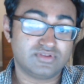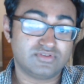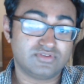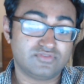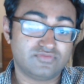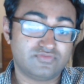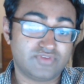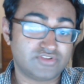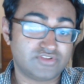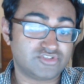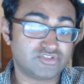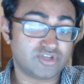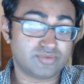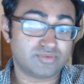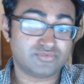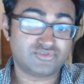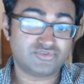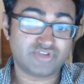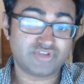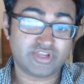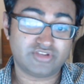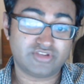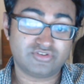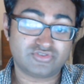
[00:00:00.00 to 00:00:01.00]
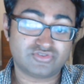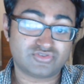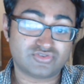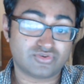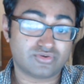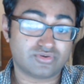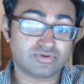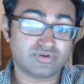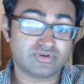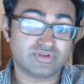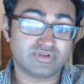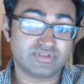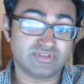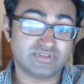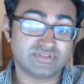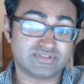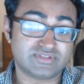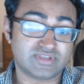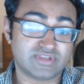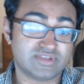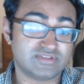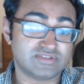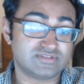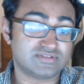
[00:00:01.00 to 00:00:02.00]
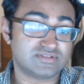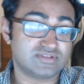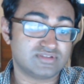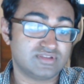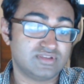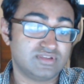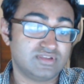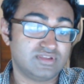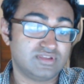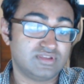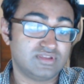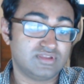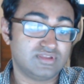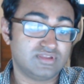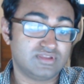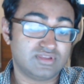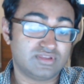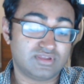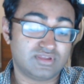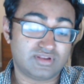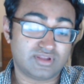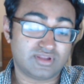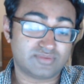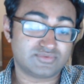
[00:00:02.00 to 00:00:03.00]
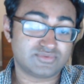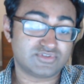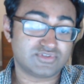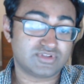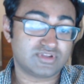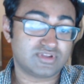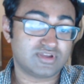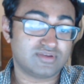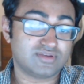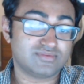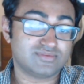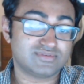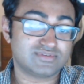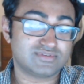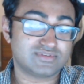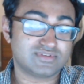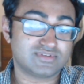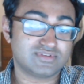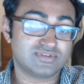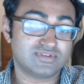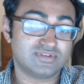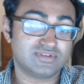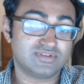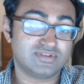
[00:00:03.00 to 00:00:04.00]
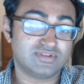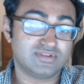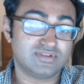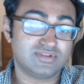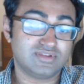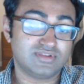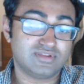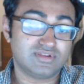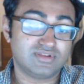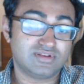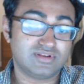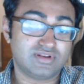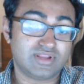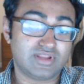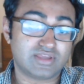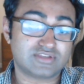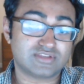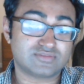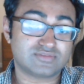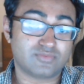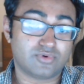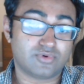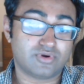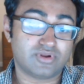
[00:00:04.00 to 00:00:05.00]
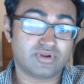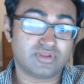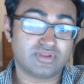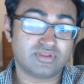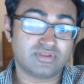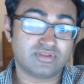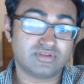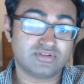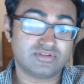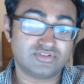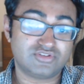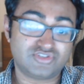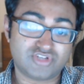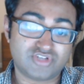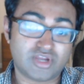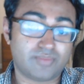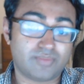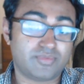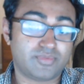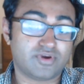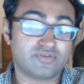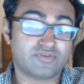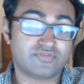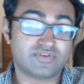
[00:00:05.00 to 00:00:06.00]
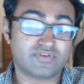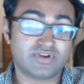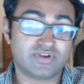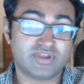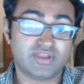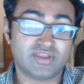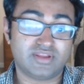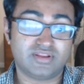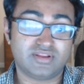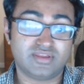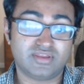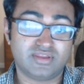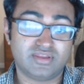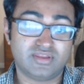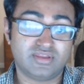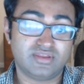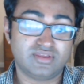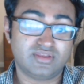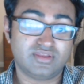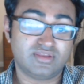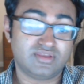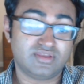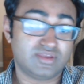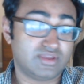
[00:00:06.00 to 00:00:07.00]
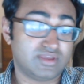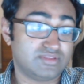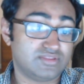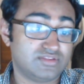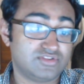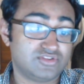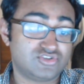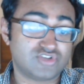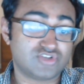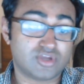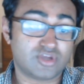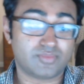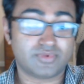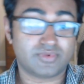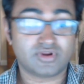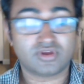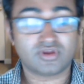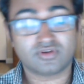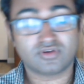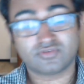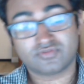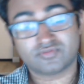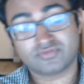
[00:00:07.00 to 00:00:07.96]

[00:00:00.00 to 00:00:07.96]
Fetch up Jane Shore, he says. And up she comes. Next morning, chop off her head. And they chop it off.